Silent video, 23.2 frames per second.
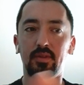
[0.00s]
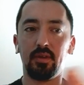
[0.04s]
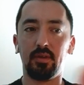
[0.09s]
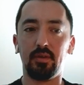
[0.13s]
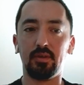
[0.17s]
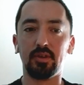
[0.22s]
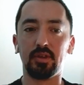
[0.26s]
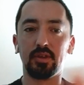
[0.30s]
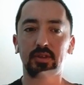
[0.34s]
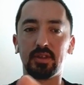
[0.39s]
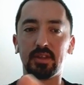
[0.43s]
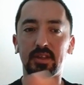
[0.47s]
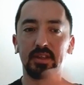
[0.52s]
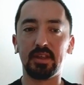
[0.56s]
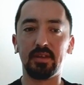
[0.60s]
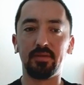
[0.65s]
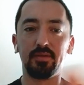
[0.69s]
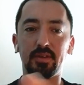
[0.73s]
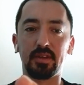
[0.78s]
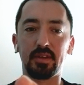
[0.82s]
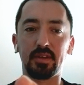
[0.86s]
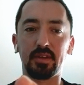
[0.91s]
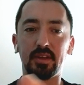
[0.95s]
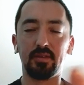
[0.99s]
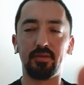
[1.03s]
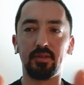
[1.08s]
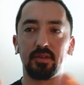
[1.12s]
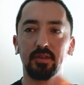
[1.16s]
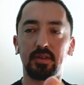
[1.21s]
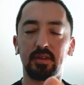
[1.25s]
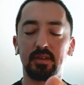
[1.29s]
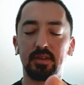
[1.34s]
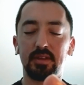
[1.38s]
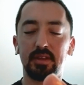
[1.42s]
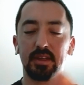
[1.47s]
a
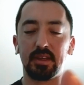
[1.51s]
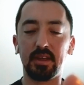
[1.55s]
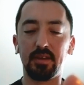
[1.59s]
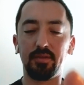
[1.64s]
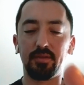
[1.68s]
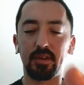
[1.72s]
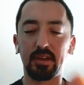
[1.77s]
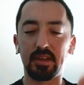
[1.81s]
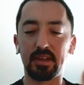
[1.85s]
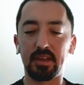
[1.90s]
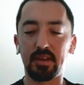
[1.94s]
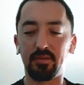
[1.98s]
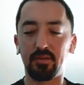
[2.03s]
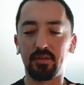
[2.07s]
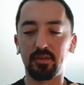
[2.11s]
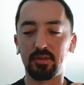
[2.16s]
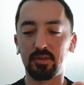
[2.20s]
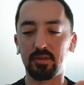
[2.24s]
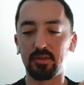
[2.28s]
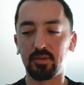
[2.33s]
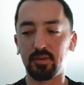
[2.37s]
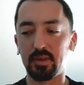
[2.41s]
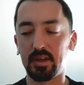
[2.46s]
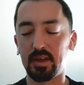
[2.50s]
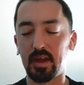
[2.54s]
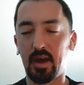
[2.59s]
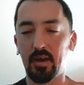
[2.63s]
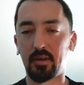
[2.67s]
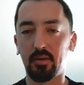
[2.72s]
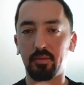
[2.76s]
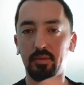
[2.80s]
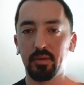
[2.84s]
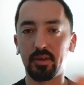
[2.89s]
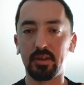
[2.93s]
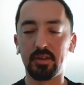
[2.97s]
significant difference between
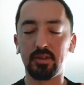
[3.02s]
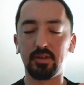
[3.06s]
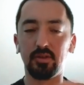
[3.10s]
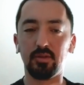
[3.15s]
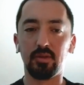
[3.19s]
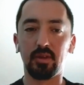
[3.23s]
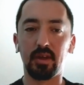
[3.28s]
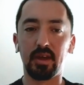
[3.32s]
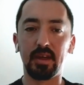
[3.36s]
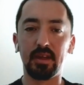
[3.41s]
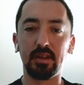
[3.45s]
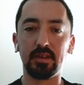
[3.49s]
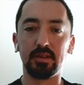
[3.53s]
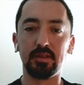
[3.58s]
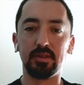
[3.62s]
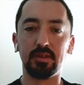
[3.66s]
how to play the two lanes.